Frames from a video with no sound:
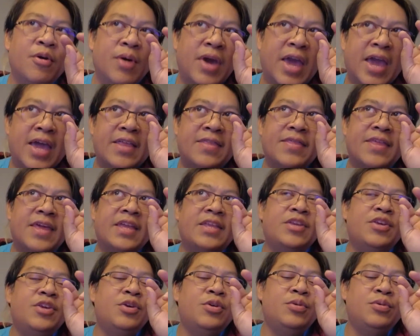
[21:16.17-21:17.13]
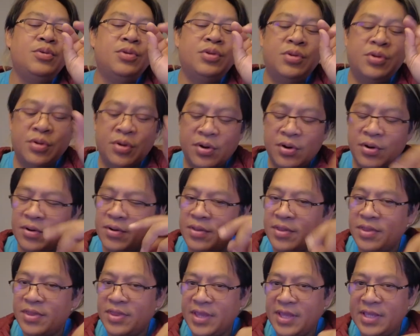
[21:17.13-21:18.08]
and then you
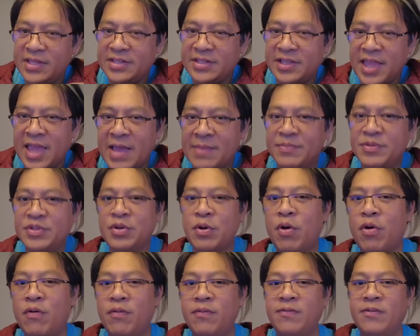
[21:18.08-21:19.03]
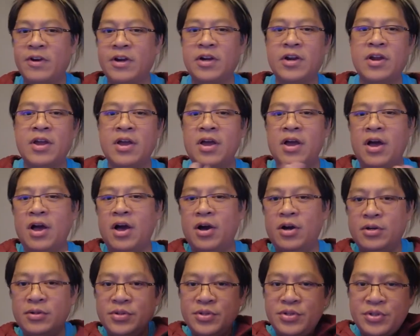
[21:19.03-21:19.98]
turn these lamps over
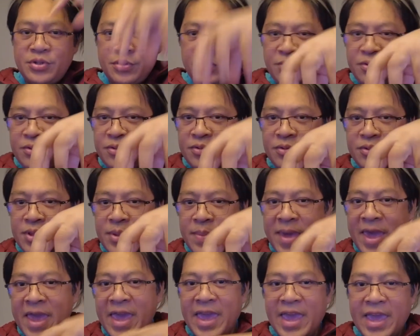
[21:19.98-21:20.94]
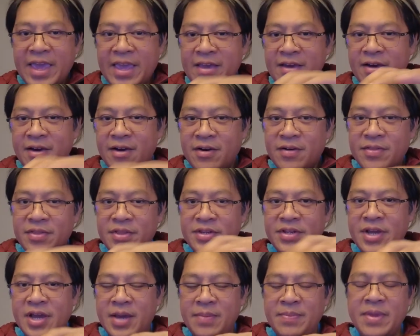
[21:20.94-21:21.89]
onto the bag on the
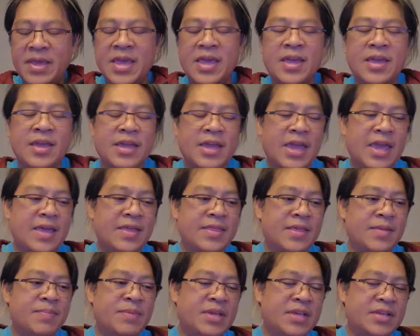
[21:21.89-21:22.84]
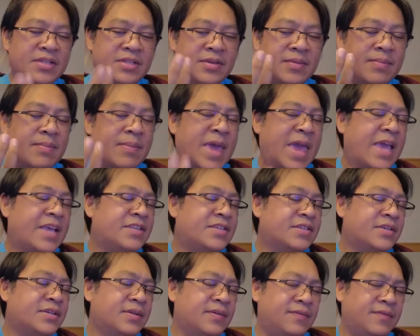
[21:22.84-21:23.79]
top, and then because the bags
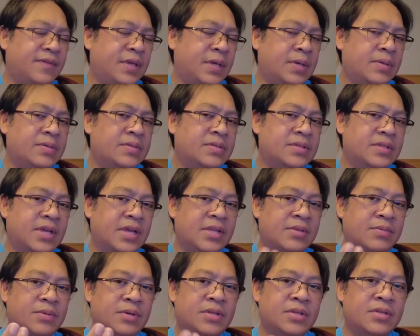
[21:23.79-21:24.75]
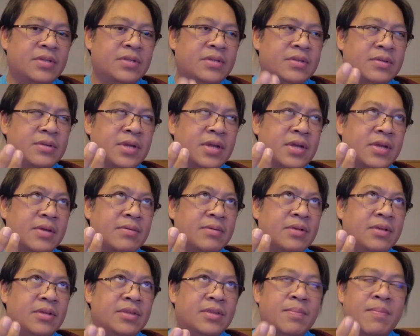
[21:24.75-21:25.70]
are diffused, it would
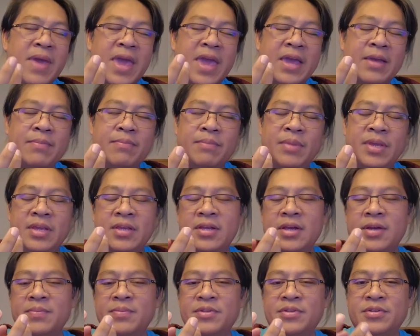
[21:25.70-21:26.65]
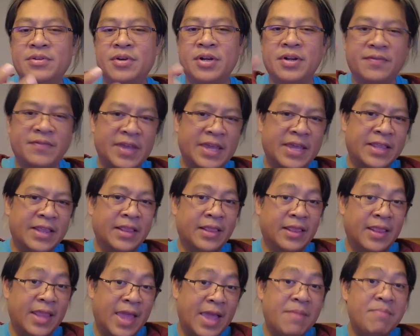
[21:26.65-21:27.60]
the bag becomes sort of a
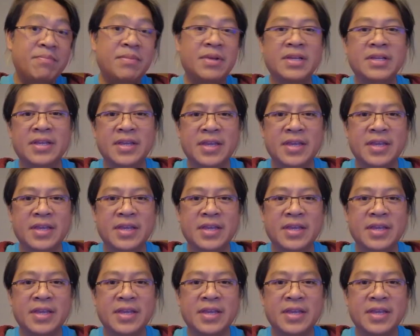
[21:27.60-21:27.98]
lamp